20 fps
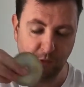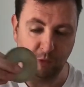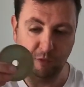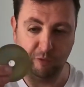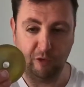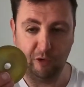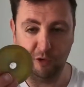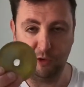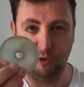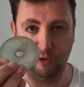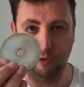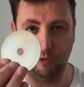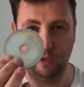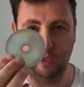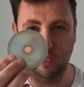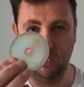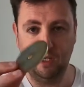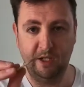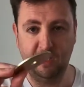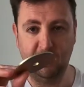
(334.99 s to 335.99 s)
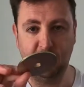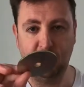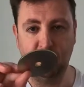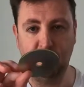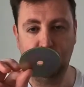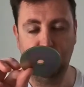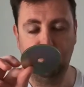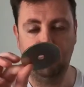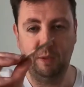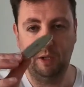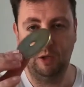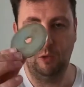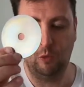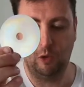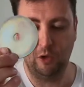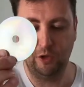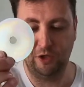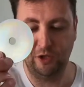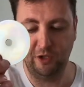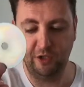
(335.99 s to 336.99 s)
We've got 2 of these big
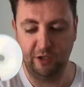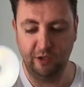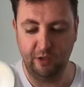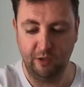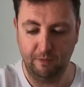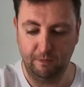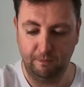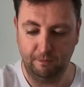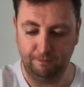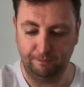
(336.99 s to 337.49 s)
washers.